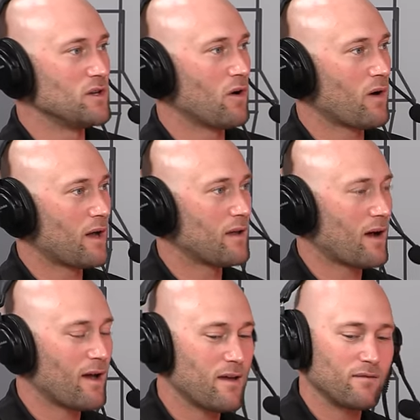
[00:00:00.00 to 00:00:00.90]
You know, I,
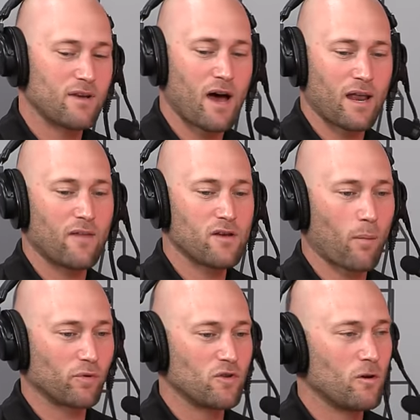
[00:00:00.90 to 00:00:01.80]
I have not had the
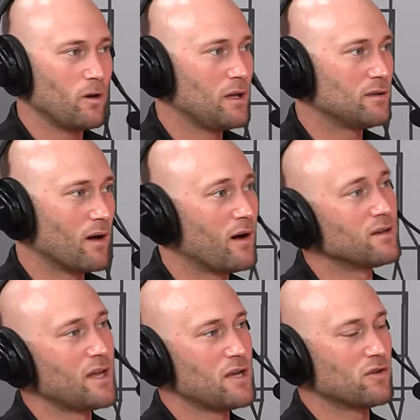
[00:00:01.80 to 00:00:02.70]
opportunity to
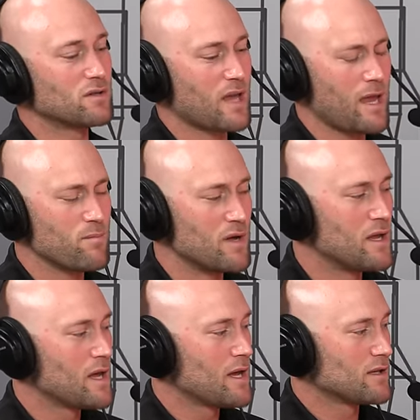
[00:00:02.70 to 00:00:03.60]
hunt dangerous game, but
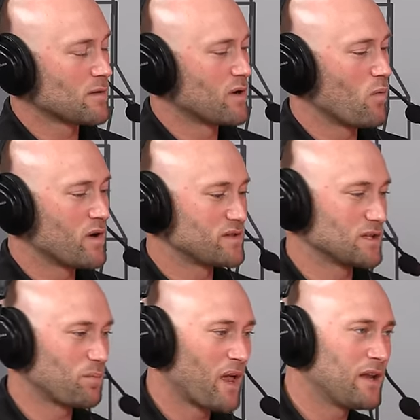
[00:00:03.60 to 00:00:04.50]
somebody once
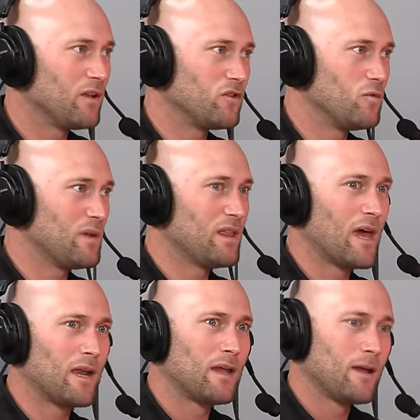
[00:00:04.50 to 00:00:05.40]
explained it to me
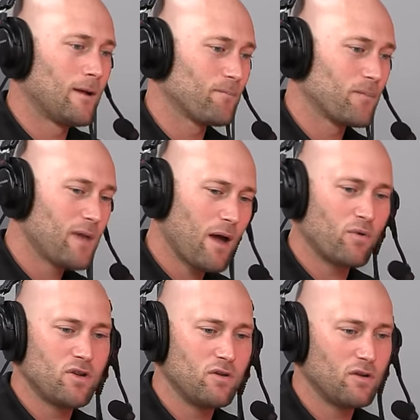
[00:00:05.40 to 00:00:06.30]
that, yeah,
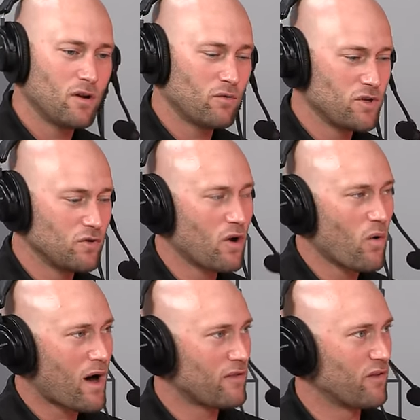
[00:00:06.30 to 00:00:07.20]
when you, you know, when you
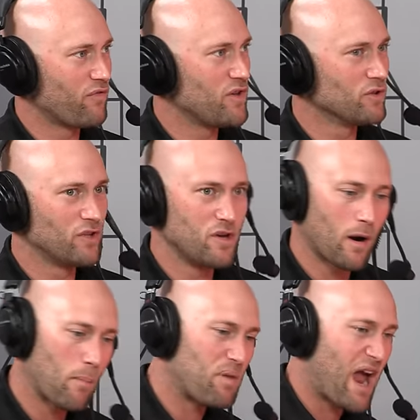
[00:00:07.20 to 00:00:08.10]
go out in the field and
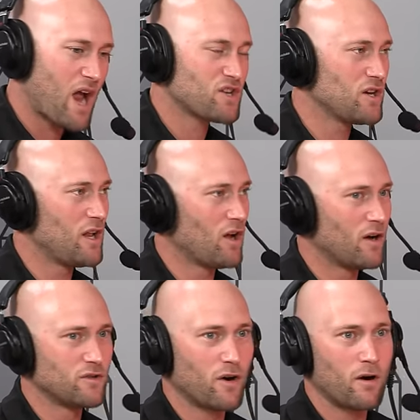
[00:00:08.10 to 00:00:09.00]
you're a passionate
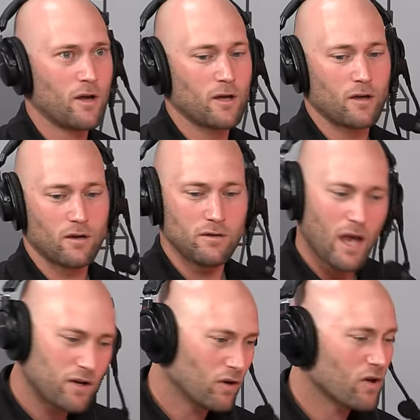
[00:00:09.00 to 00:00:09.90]
hunter,
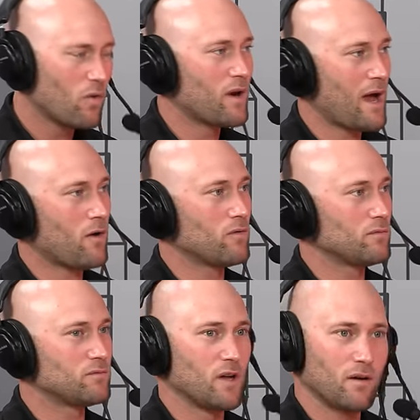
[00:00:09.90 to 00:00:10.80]
yeah, you're going out
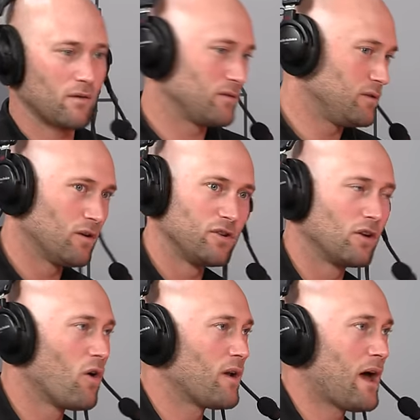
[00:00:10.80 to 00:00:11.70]
to, you know, you're
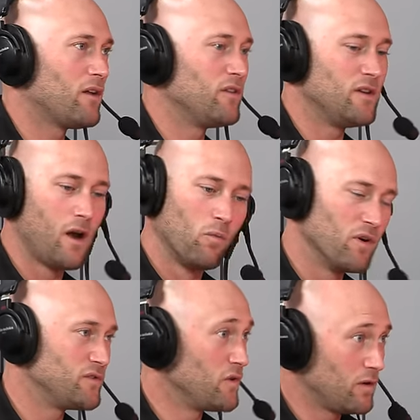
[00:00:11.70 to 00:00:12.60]
going out in the deer
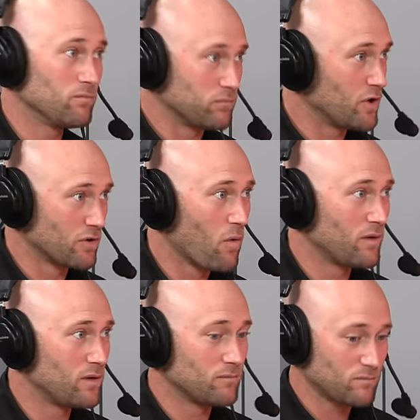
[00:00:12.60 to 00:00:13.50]
woods and you're, you're
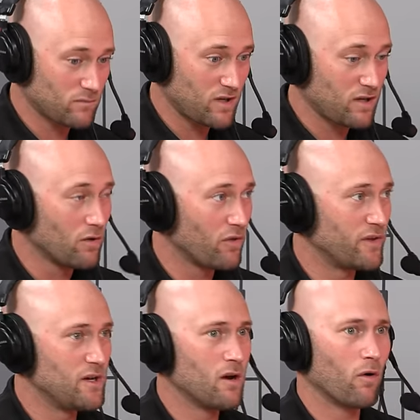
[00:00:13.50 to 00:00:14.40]
going to kill
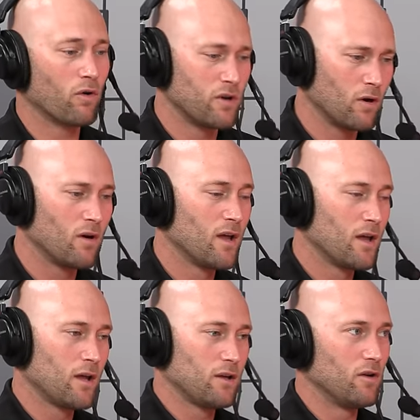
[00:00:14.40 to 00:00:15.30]
the deer, or you're,
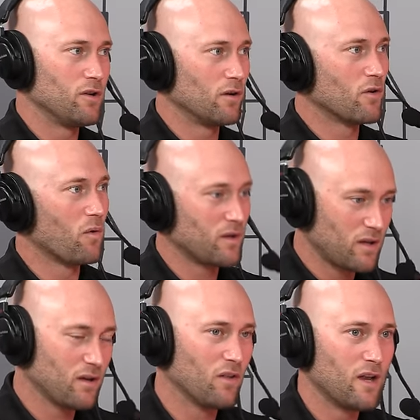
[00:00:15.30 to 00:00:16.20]
you know, you're going to
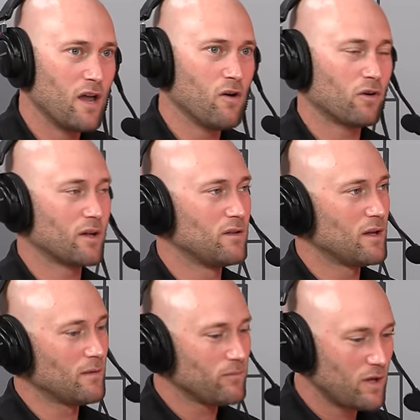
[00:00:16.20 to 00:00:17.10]
kill an elk, and,
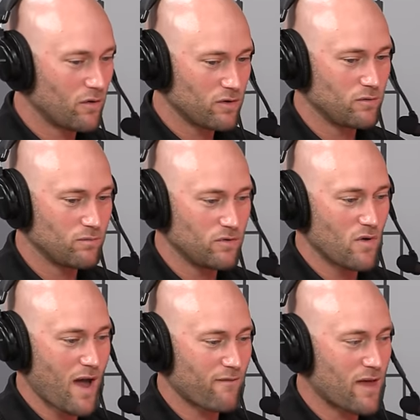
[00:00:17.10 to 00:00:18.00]
you know, you,
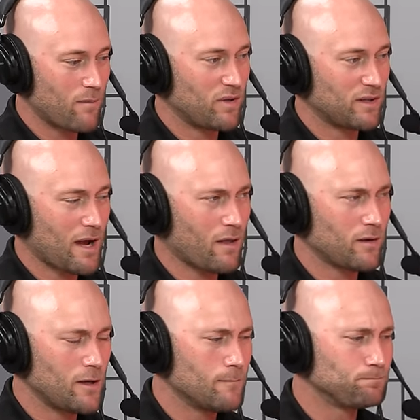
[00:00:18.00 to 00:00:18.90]
you have that
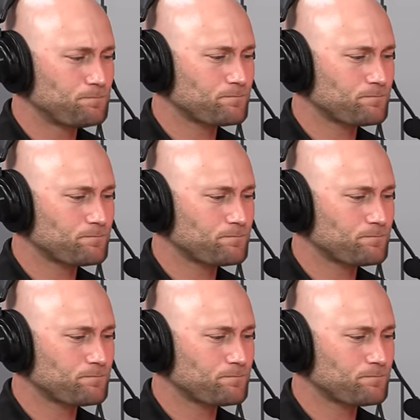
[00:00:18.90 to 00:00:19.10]
mentality.